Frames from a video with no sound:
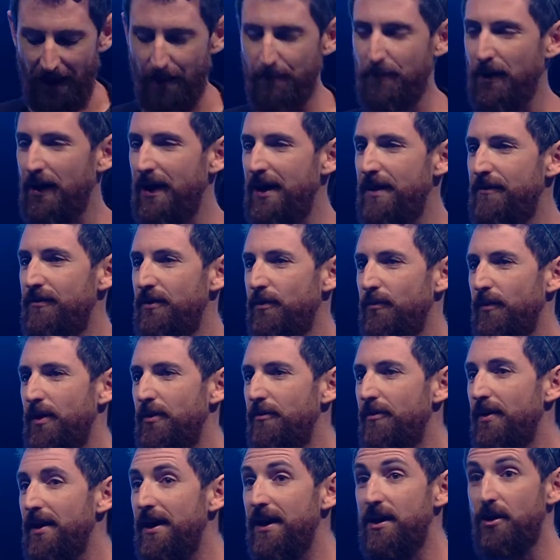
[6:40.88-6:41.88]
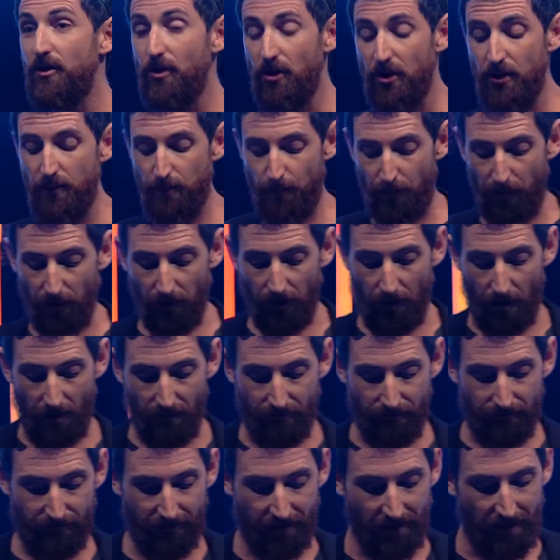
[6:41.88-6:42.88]
and believe that we really could pull
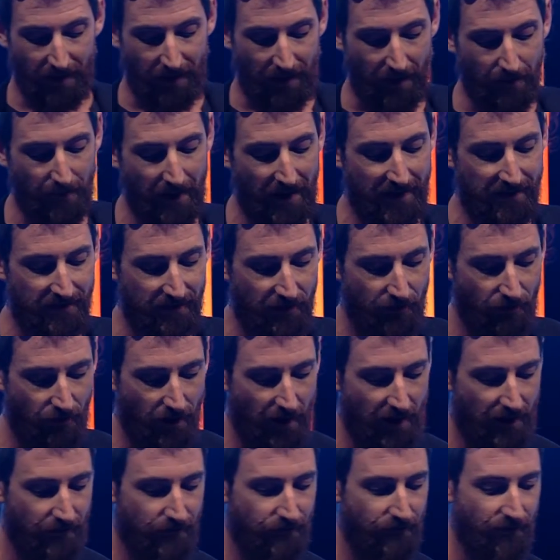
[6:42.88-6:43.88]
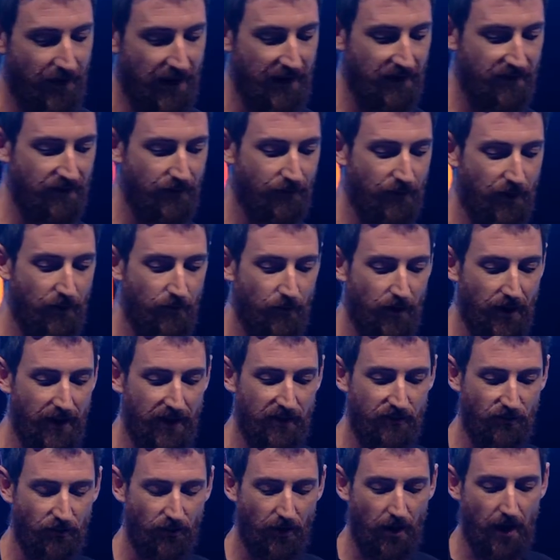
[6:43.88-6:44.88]
off amazing creative feats if we
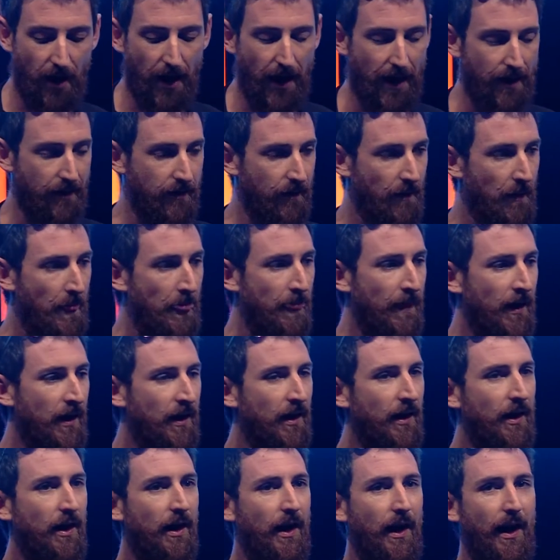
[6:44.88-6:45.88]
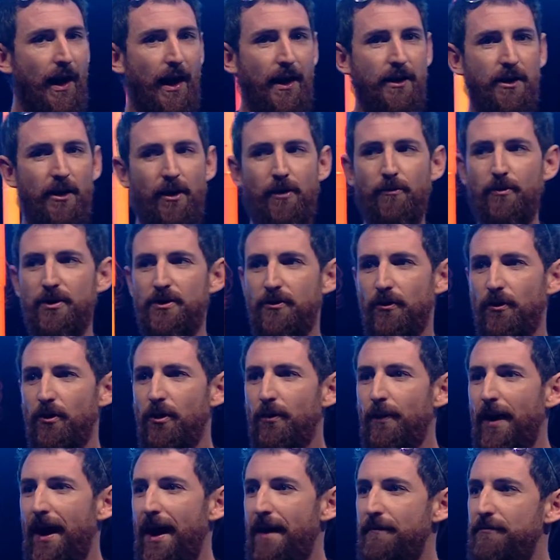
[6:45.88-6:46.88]
really tried. And you know, we talk
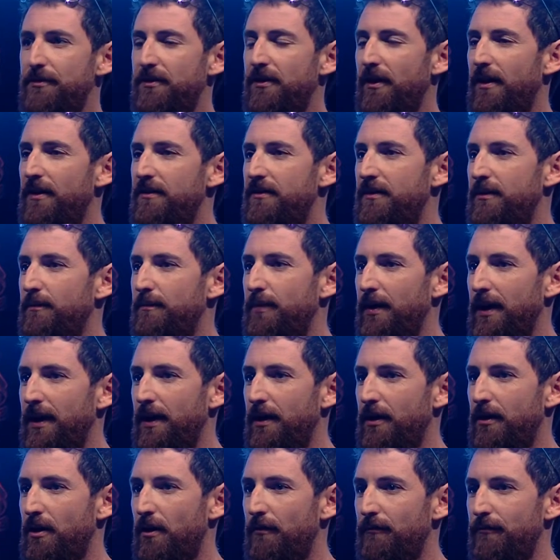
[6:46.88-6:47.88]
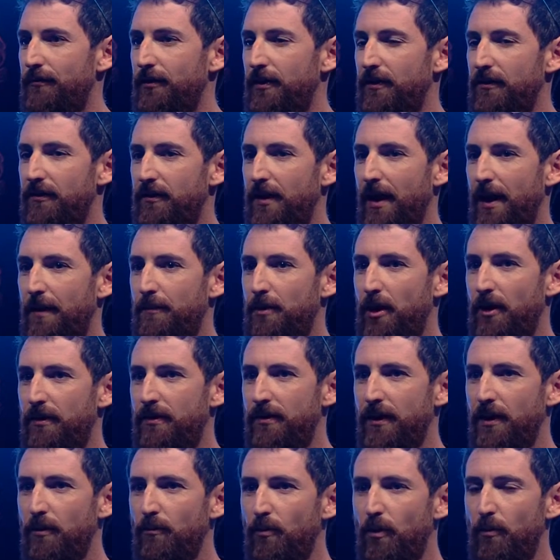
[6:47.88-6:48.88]
about advertising being a confidence game, and I
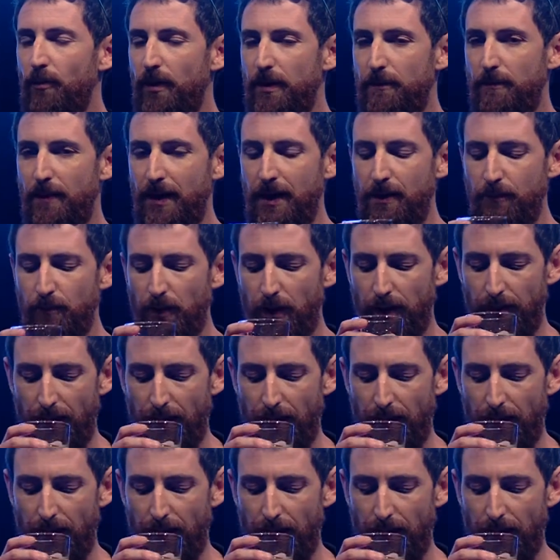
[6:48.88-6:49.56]
think what we mean by